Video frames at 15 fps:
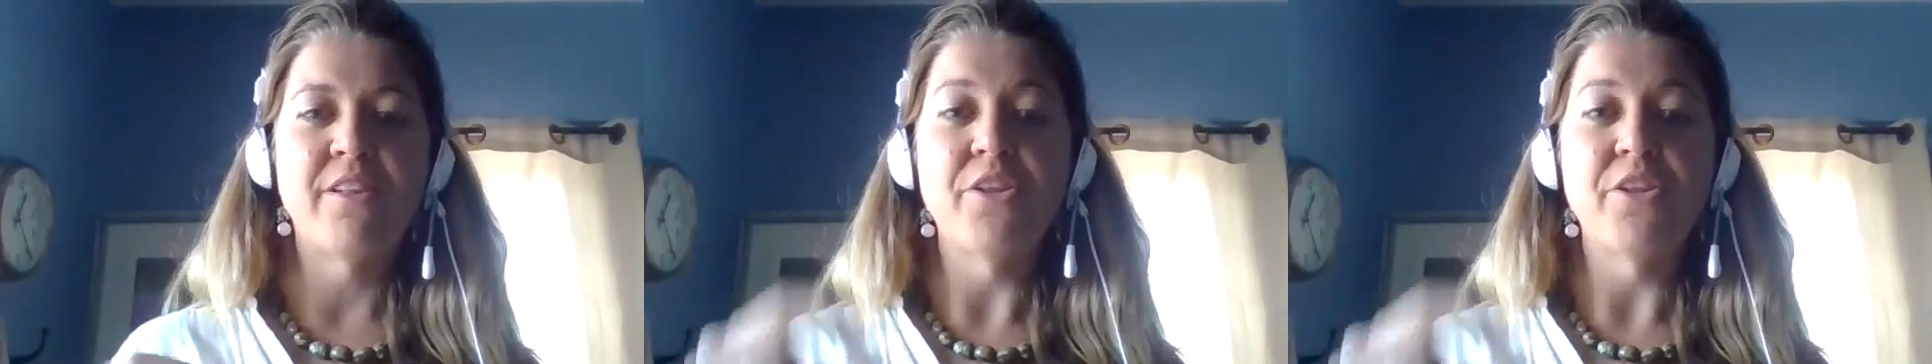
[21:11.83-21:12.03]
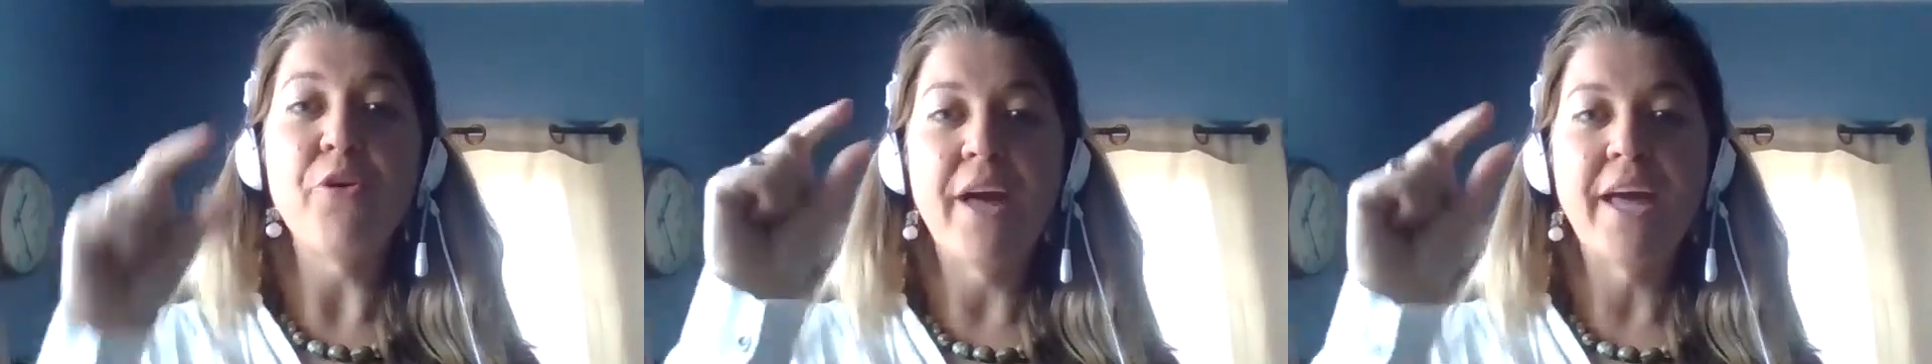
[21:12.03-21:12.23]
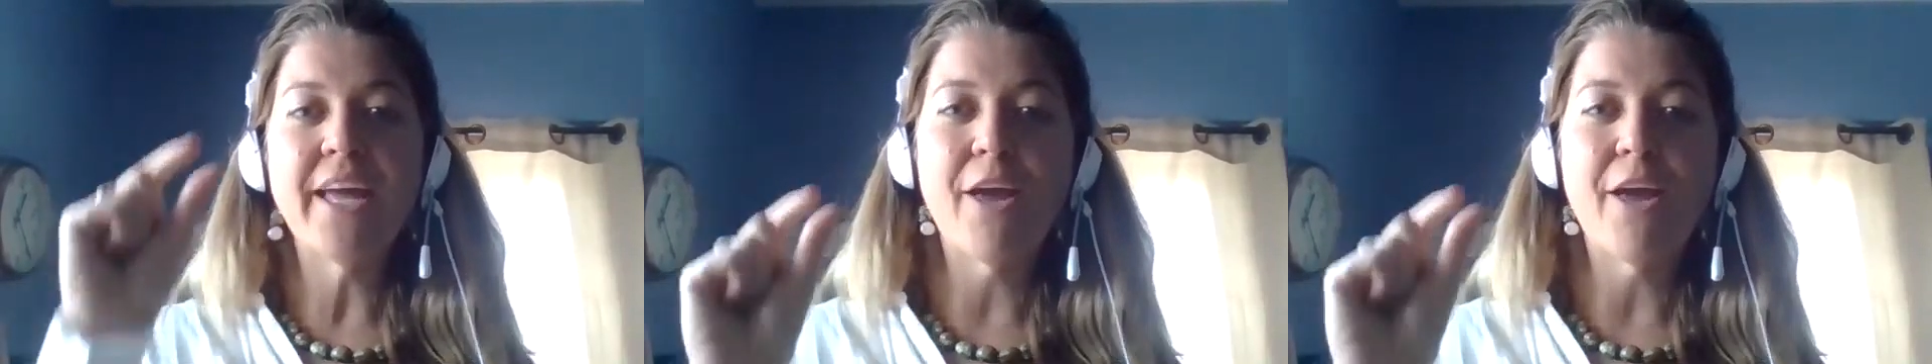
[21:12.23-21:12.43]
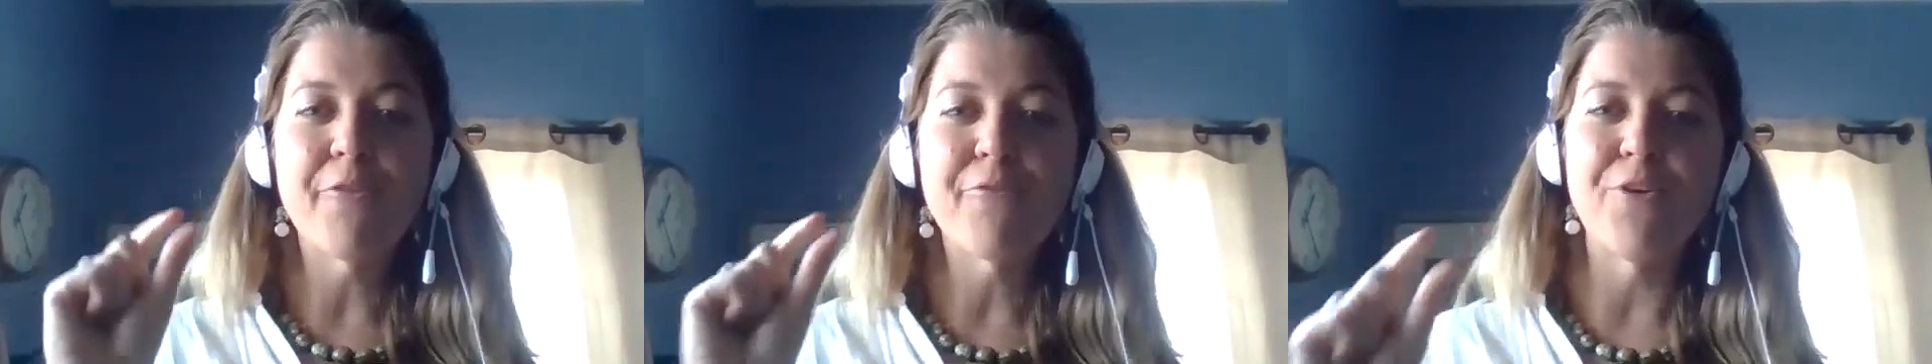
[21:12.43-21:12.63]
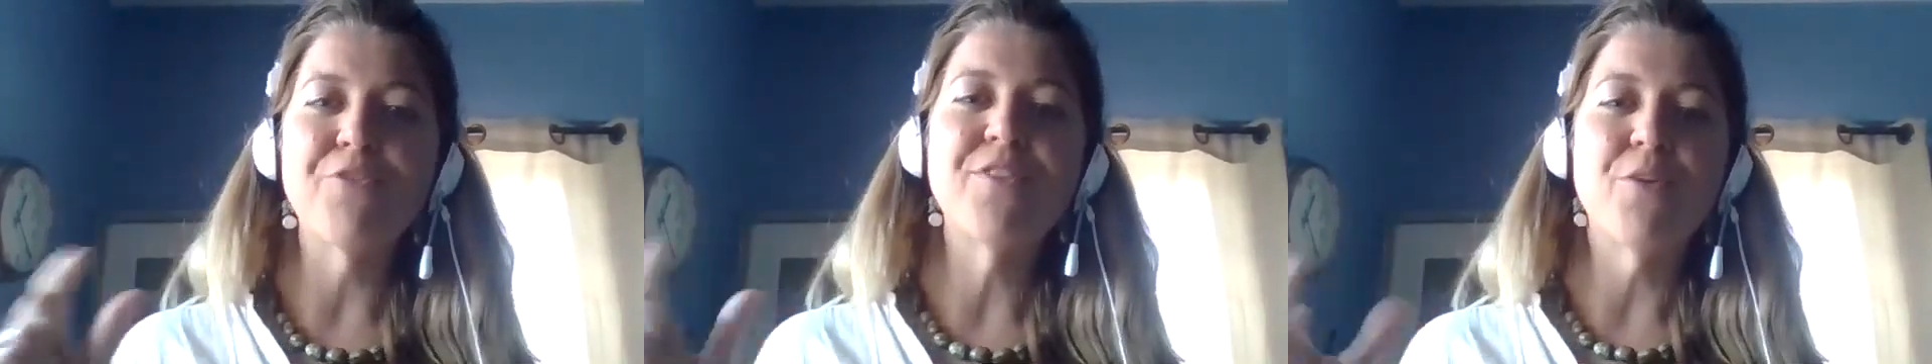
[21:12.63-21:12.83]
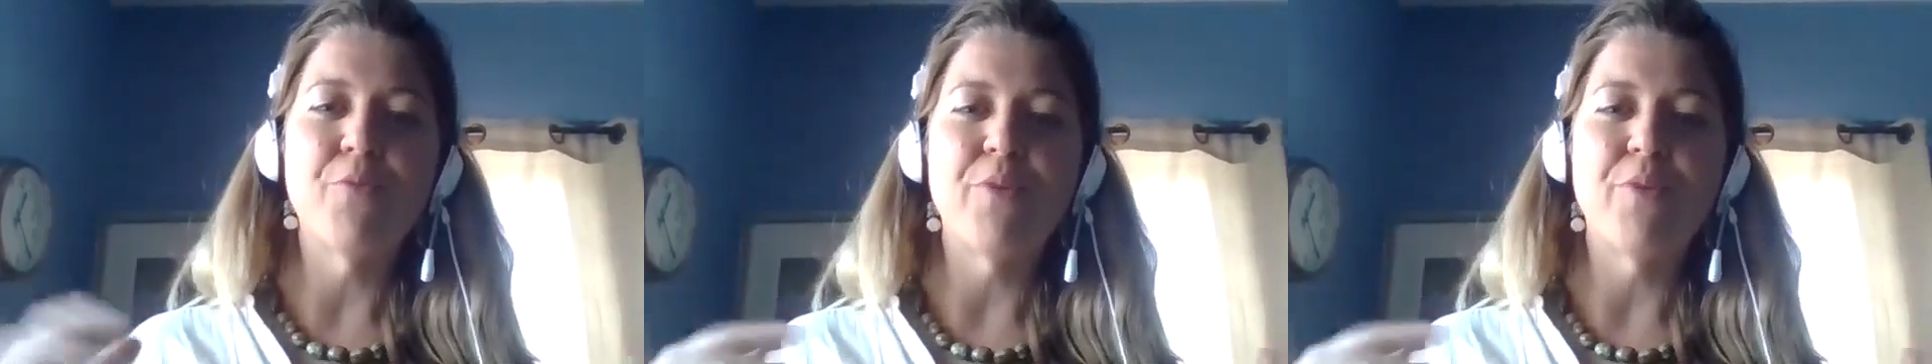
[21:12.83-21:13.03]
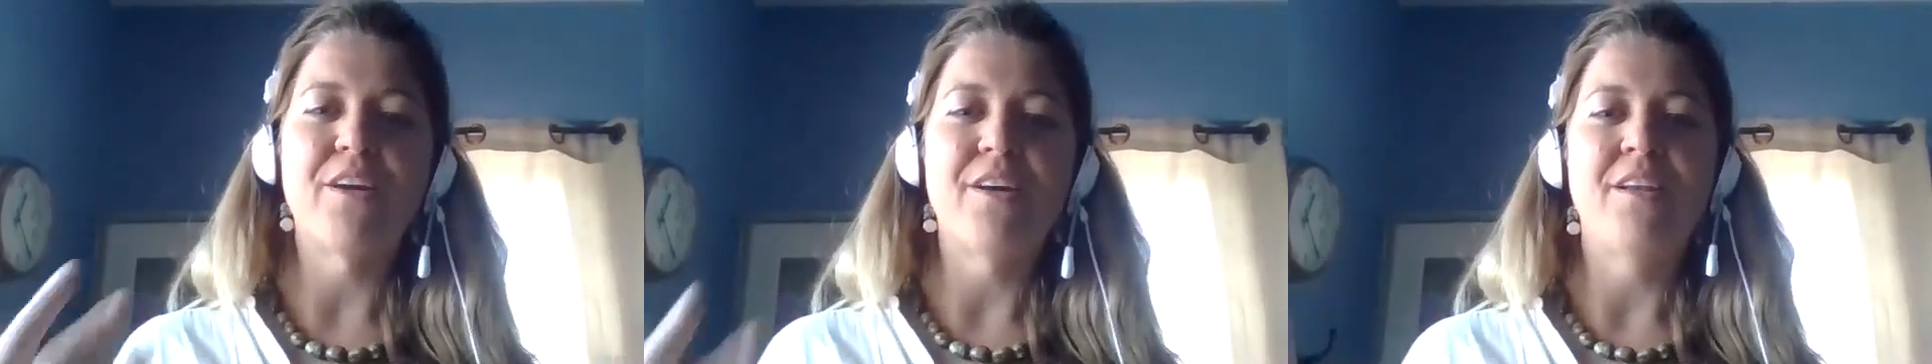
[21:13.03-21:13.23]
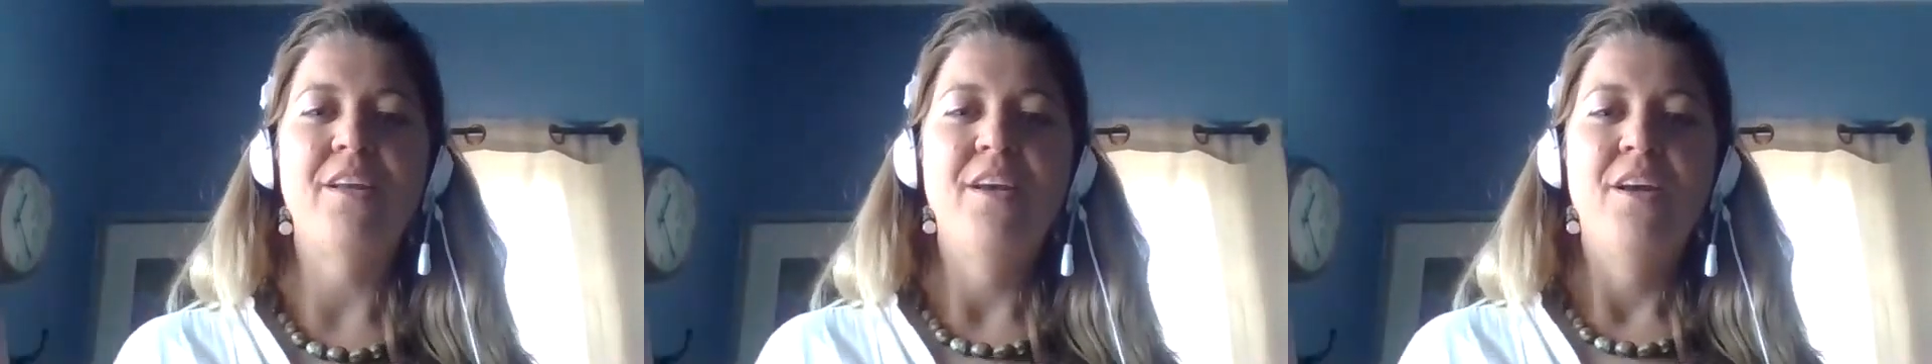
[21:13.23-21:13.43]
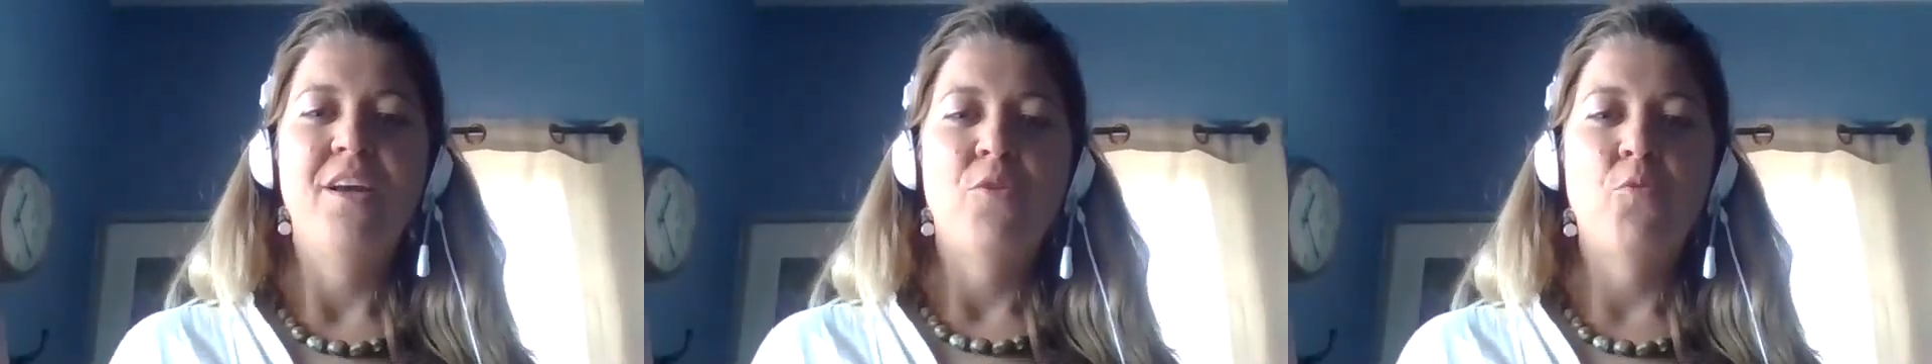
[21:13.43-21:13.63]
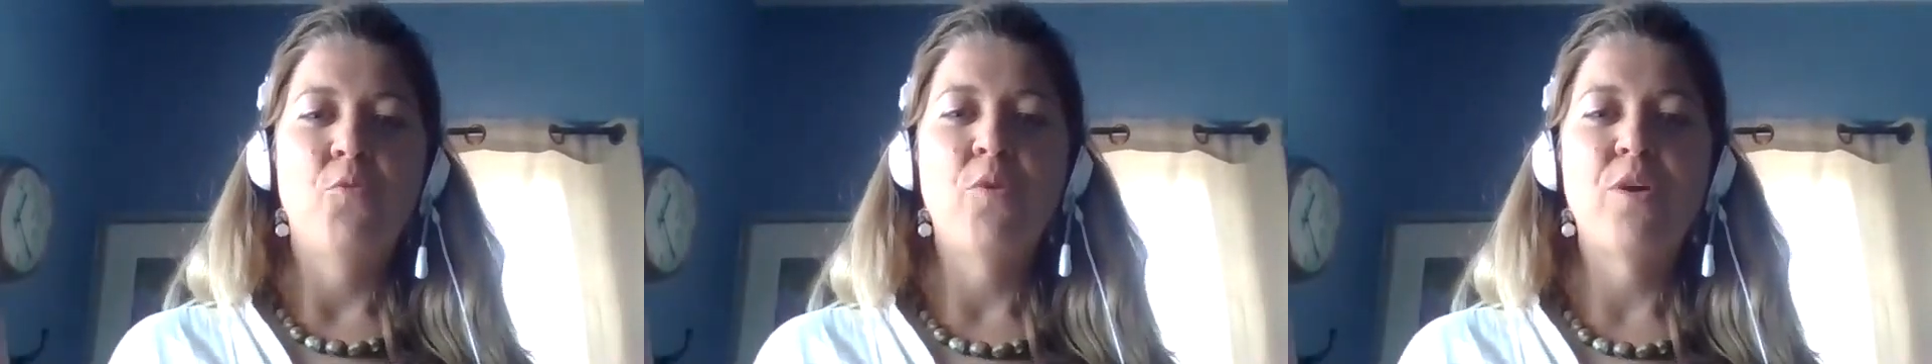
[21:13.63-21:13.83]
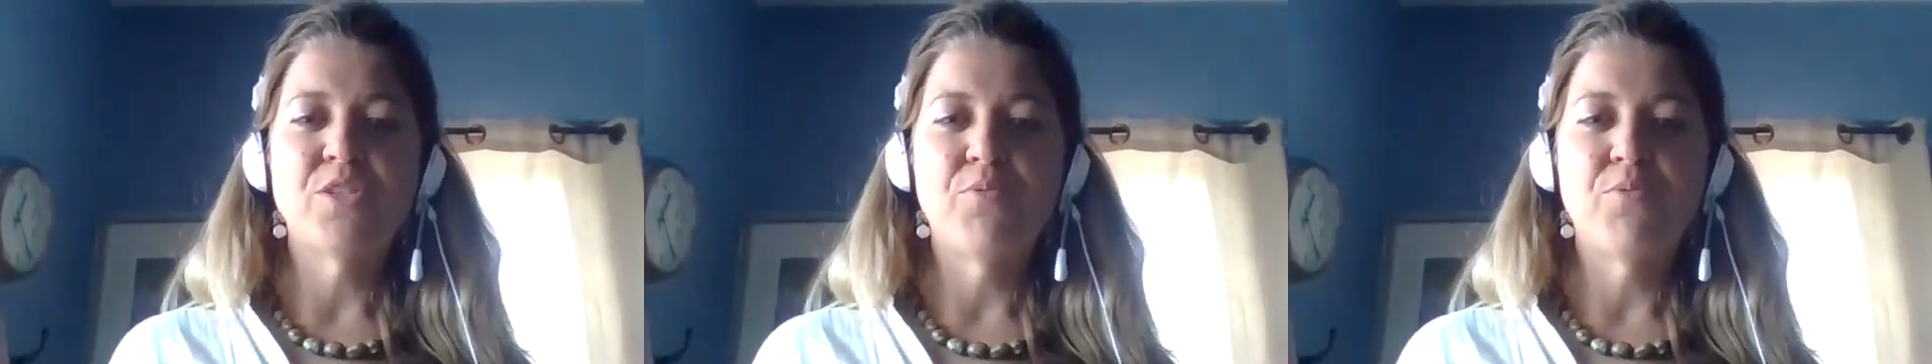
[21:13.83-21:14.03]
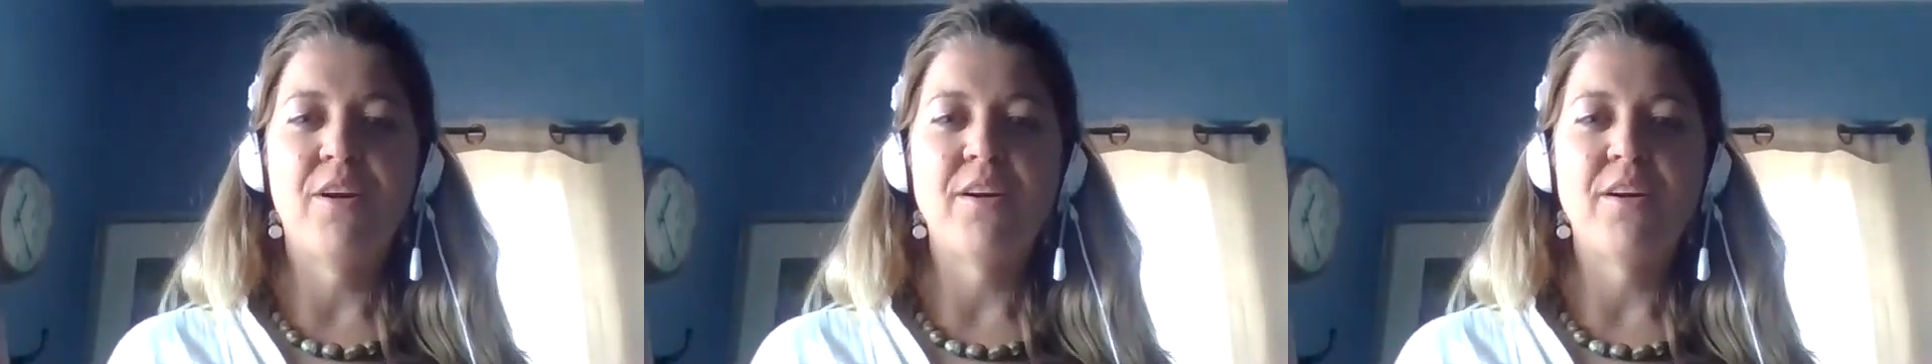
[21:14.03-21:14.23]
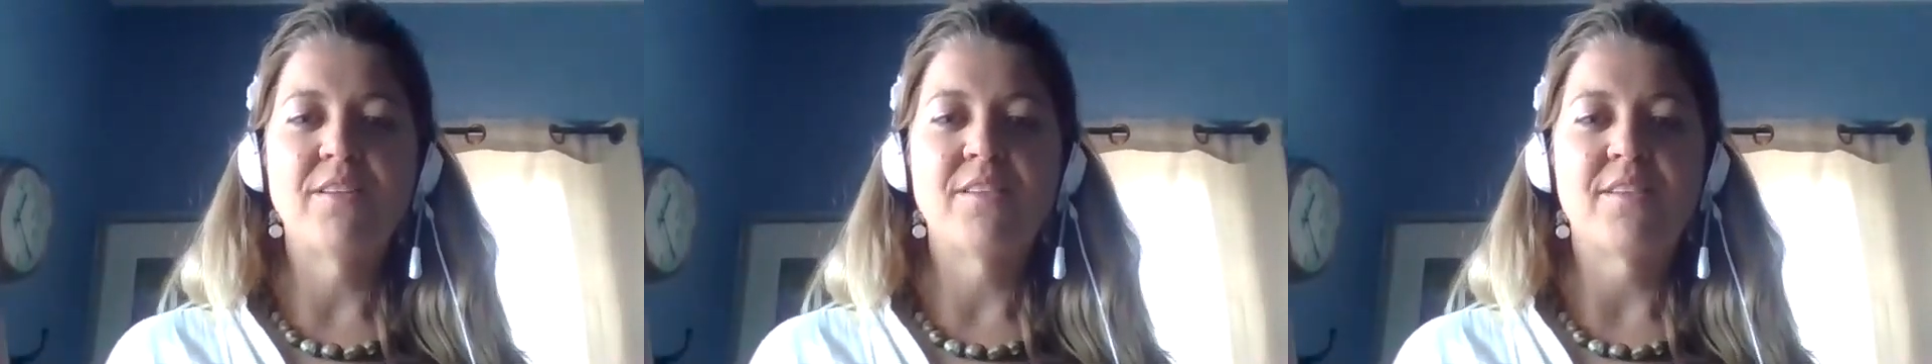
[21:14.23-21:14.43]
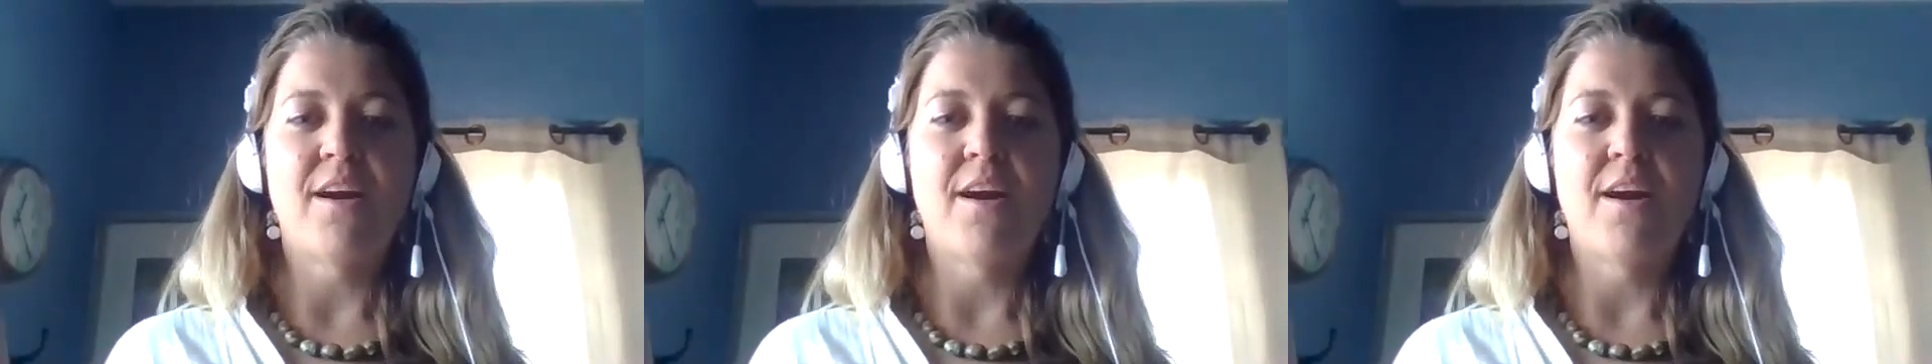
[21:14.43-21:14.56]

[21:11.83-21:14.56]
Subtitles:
low-hanging fruit that we could work towards